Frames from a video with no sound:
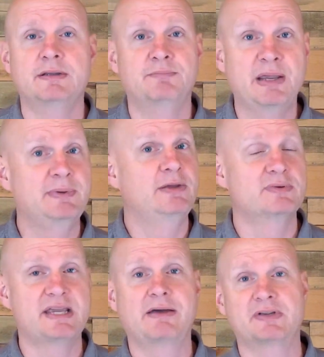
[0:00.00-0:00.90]
Maybe he
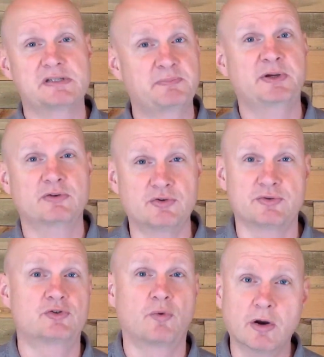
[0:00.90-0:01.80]
was having spiritual
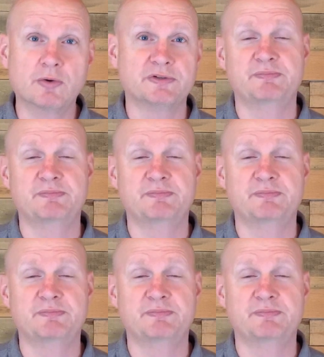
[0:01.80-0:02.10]
struggles.